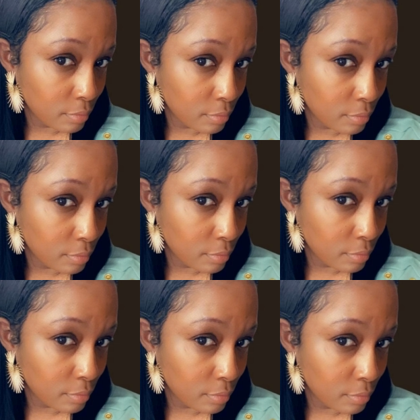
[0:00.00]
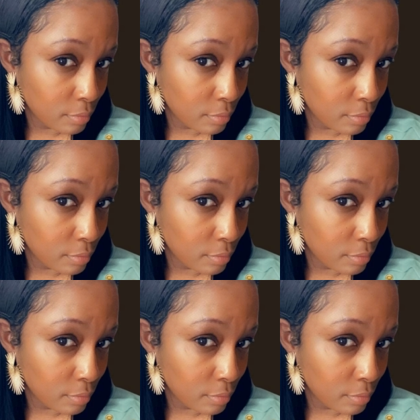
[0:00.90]

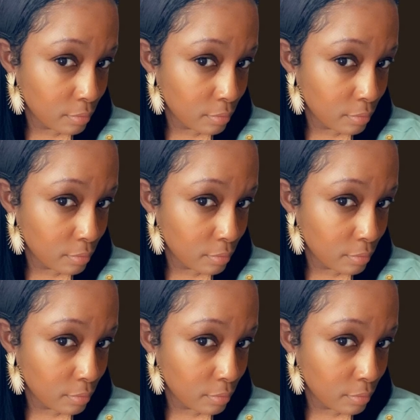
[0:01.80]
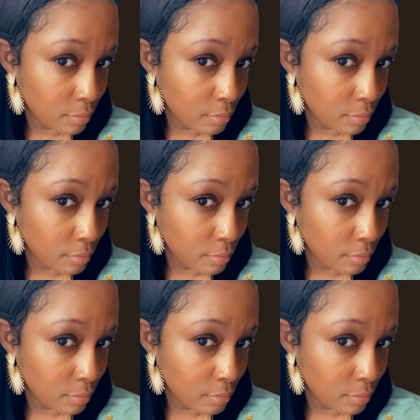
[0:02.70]

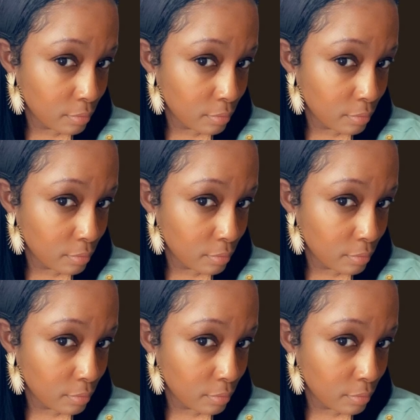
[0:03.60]
This is a still picture; no speech is visible.